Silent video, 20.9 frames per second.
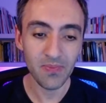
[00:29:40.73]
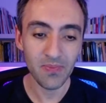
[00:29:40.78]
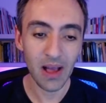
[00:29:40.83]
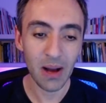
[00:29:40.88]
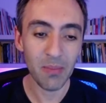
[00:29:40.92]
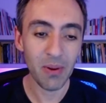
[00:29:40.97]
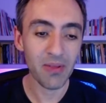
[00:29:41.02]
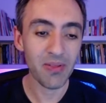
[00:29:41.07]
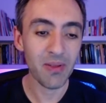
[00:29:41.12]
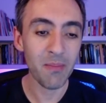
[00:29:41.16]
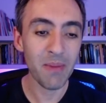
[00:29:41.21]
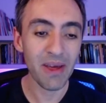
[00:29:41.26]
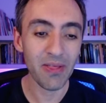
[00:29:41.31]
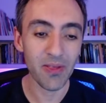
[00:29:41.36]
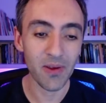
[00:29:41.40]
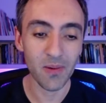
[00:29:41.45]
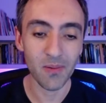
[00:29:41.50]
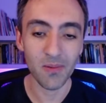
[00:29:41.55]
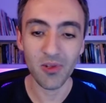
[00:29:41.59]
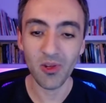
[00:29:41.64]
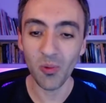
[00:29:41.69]
about the
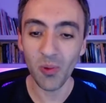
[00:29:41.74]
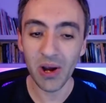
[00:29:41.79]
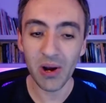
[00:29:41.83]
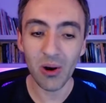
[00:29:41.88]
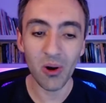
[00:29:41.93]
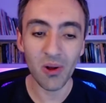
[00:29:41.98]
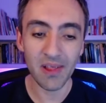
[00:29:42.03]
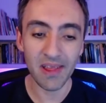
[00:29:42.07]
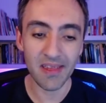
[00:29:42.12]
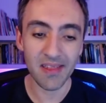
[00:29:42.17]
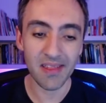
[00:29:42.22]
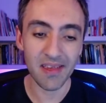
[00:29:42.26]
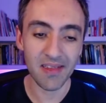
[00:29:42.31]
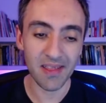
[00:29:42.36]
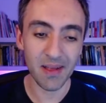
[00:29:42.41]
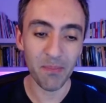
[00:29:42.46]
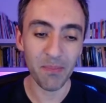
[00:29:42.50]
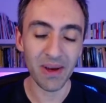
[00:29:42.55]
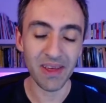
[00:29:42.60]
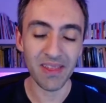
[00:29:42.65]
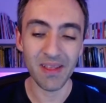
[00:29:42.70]
method. So we call this the
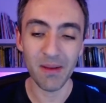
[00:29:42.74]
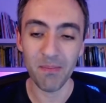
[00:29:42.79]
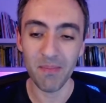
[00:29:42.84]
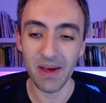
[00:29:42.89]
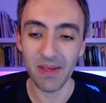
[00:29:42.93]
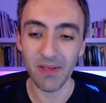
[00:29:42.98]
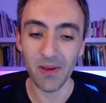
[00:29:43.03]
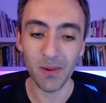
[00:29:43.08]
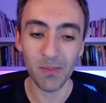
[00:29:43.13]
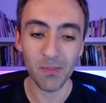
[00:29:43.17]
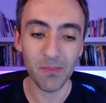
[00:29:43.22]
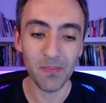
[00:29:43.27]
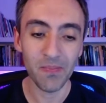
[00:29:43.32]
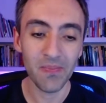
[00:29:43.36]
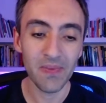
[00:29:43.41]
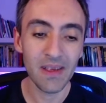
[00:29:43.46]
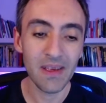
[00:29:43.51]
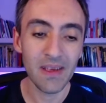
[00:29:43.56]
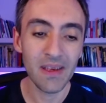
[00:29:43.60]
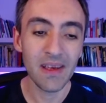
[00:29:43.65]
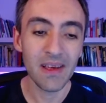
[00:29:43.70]
step-by-step method.
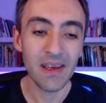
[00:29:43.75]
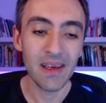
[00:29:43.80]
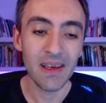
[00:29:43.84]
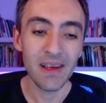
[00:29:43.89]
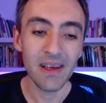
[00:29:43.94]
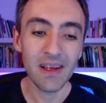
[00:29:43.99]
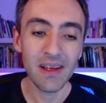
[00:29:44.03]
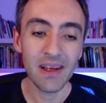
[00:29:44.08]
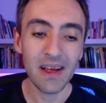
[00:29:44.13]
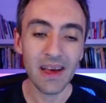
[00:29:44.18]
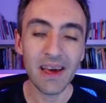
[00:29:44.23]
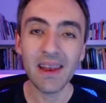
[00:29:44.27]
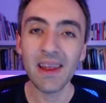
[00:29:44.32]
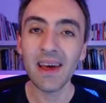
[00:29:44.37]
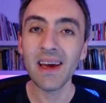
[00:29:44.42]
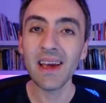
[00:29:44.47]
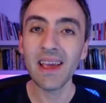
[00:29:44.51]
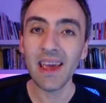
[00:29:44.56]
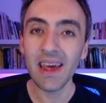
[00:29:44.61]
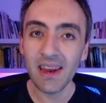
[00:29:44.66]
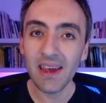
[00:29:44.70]
And
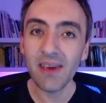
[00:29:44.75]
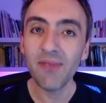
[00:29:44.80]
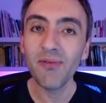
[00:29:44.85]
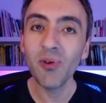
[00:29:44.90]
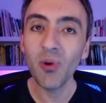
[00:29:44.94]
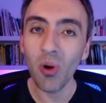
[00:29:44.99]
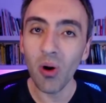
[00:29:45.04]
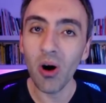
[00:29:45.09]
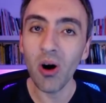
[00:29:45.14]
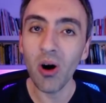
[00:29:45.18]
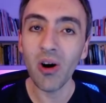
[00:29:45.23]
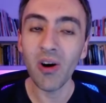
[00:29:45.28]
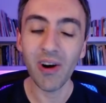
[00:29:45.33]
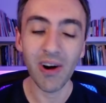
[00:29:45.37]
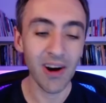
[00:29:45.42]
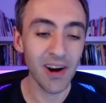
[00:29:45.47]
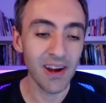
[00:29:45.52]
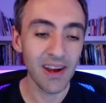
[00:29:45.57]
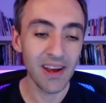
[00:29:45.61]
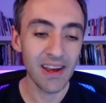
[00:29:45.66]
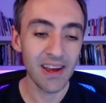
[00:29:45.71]
again, if you are